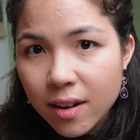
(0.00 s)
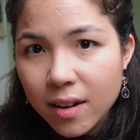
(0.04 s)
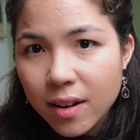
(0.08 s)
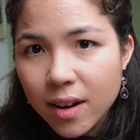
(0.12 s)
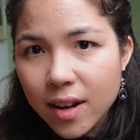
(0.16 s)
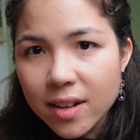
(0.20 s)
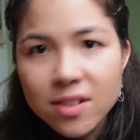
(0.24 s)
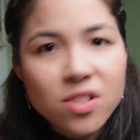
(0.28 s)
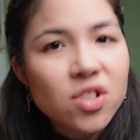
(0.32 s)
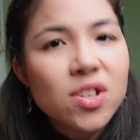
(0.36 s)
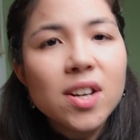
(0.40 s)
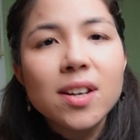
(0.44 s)

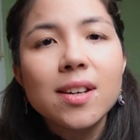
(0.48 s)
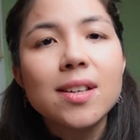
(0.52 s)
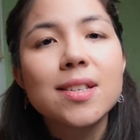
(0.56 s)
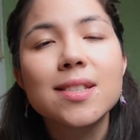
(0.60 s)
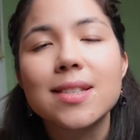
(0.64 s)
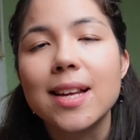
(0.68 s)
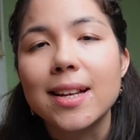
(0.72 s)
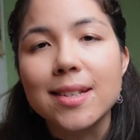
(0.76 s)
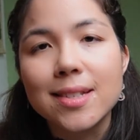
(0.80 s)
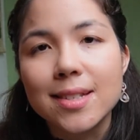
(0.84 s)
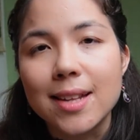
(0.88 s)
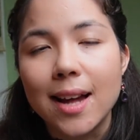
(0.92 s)
And she
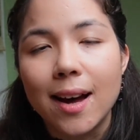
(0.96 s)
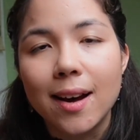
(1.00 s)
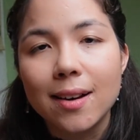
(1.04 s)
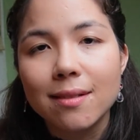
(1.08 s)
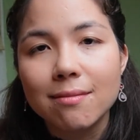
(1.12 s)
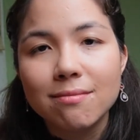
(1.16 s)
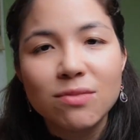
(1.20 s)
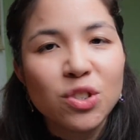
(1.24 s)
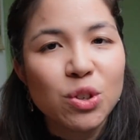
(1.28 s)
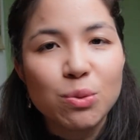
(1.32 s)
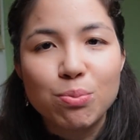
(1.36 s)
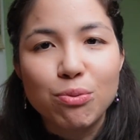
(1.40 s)
understands that,
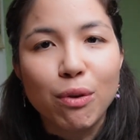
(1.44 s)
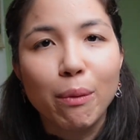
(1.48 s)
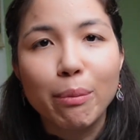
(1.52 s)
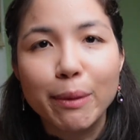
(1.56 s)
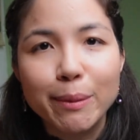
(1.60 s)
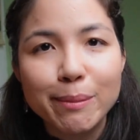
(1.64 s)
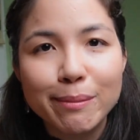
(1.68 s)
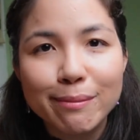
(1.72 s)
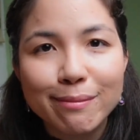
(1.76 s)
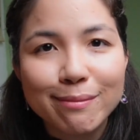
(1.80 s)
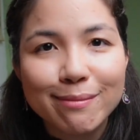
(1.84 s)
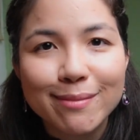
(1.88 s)
no
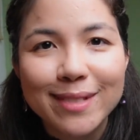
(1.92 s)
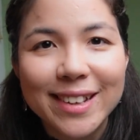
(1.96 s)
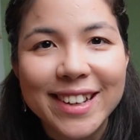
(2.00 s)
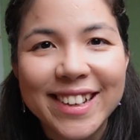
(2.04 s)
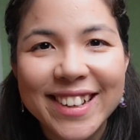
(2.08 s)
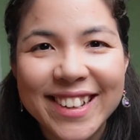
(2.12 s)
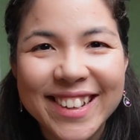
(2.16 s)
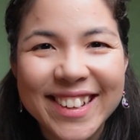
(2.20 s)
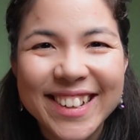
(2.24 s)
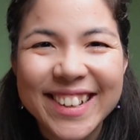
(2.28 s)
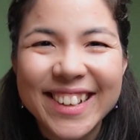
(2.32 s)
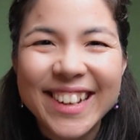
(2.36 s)
problem.
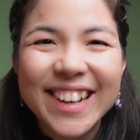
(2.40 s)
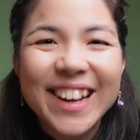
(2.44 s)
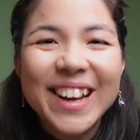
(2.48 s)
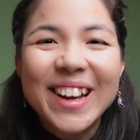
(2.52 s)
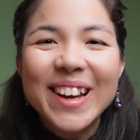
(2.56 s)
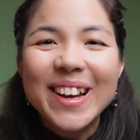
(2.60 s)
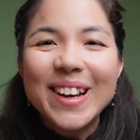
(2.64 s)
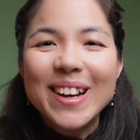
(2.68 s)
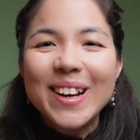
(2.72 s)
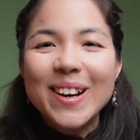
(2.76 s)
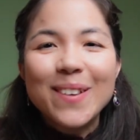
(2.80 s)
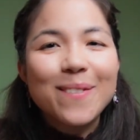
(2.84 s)

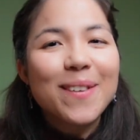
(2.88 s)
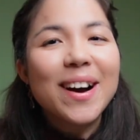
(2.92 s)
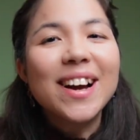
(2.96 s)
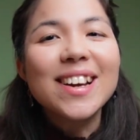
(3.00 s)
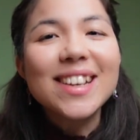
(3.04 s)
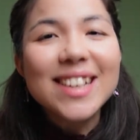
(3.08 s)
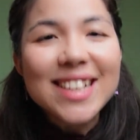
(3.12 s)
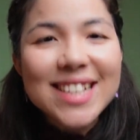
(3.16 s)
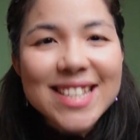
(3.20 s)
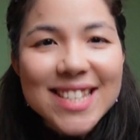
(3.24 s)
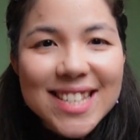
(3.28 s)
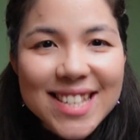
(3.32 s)

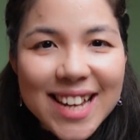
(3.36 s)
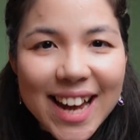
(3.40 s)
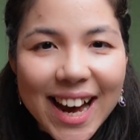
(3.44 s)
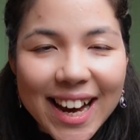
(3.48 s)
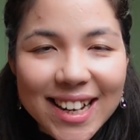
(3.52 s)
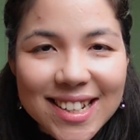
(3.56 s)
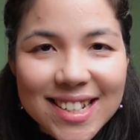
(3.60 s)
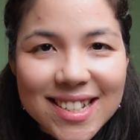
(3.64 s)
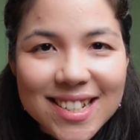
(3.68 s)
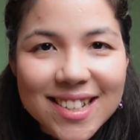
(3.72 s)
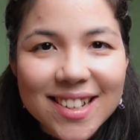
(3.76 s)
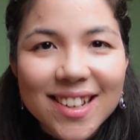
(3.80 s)
Why is
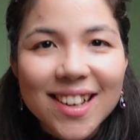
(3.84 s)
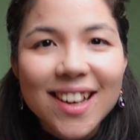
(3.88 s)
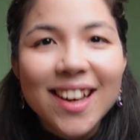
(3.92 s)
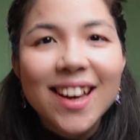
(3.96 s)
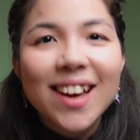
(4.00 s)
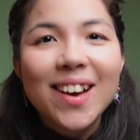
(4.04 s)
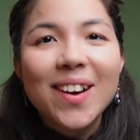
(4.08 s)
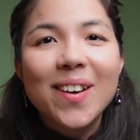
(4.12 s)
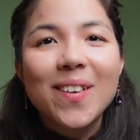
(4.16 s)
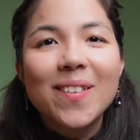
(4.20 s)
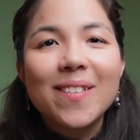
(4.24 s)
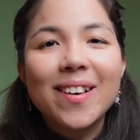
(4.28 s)
that?
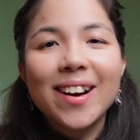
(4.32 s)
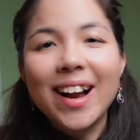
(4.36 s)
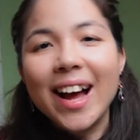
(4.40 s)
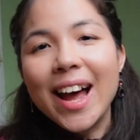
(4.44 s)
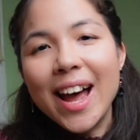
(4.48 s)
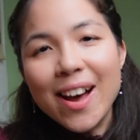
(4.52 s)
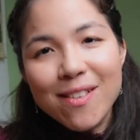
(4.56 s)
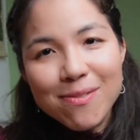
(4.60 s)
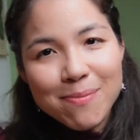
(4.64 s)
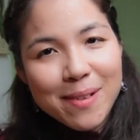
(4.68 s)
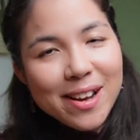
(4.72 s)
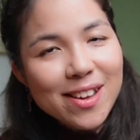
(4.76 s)
Well, I
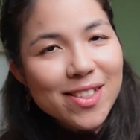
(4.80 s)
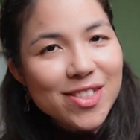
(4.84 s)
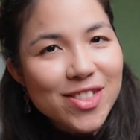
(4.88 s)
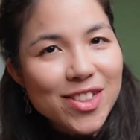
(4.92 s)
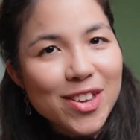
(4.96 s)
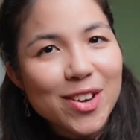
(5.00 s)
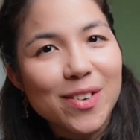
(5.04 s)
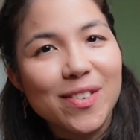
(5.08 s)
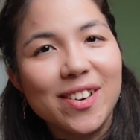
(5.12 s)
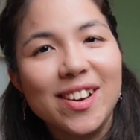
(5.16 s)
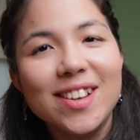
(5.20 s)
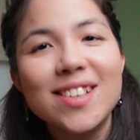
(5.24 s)
have my
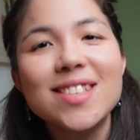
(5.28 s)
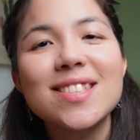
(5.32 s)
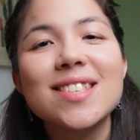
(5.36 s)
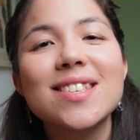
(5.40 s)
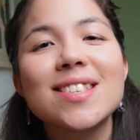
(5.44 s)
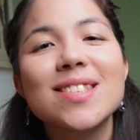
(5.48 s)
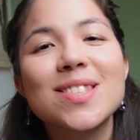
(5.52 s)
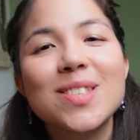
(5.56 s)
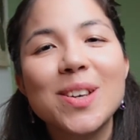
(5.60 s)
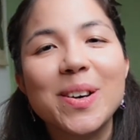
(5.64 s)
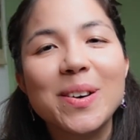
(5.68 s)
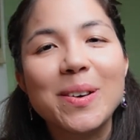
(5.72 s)
theories,
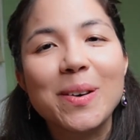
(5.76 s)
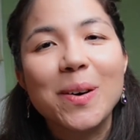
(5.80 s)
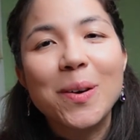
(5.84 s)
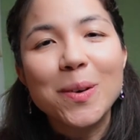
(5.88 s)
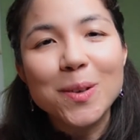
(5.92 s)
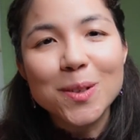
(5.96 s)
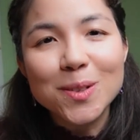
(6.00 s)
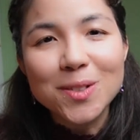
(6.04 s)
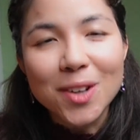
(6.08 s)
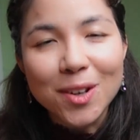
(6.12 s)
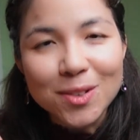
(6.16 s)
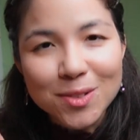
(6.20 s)
so
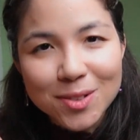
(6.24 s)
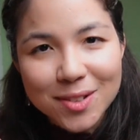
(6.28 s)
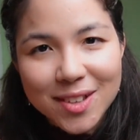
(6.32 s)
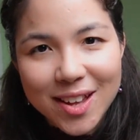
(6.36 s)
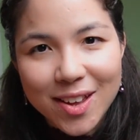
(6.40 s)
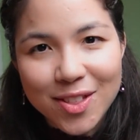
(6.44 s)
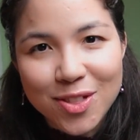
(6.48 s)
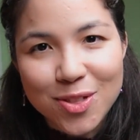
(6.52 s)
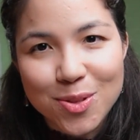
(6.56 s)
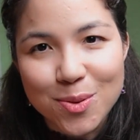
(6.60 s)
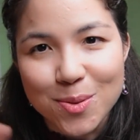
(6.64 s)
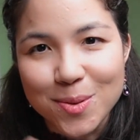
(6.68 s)
hold on to
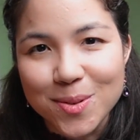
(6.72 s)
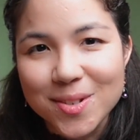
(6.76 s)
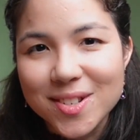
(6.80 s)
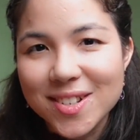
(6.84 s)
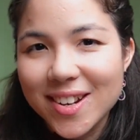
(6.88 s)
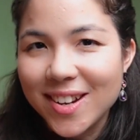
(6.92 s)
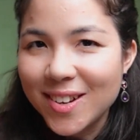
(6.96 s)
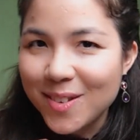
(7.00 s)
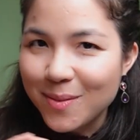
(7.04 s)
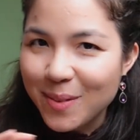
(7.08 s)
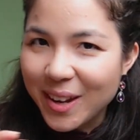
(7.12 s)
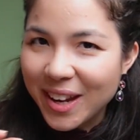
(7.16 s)
that thought
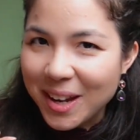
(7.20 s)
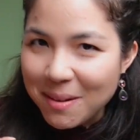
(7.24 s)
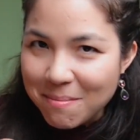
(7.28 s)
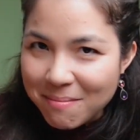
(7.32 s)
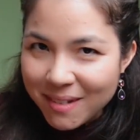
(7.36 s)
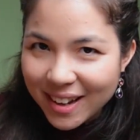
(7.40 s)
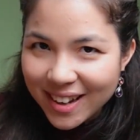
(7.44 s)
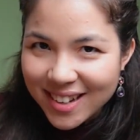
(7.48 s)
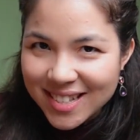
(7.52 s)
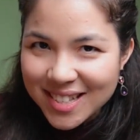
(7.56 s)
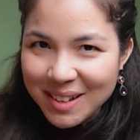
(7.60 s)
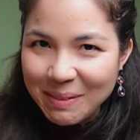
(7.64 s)
and we can
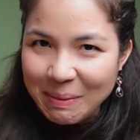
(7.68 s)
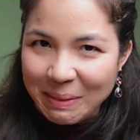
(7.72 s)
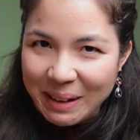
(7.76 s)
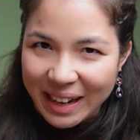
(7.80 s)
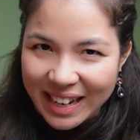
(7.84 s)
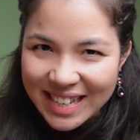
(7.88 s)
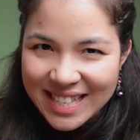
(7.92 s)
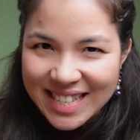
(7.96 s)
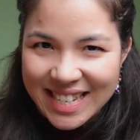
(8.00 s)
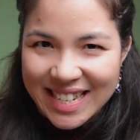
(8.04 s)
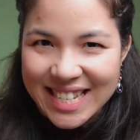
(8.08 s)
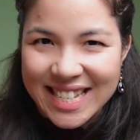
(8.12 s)
make some
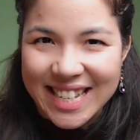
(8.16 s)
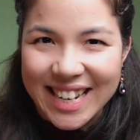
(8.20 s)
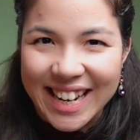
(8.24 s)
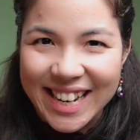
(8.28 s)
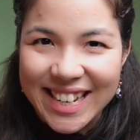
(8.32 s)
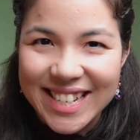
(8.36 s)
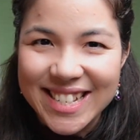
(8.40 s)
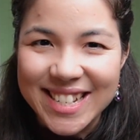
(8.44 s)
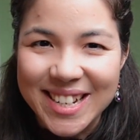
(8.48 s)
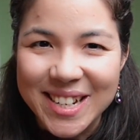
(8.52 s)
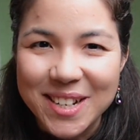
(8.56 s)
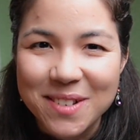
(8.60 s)
guesses
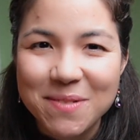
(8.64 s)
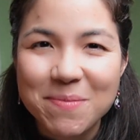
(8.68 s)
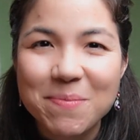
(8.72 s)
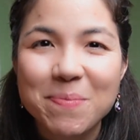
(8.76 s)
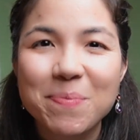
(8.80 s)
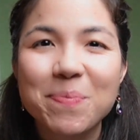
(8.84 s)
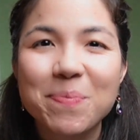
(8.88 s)
later.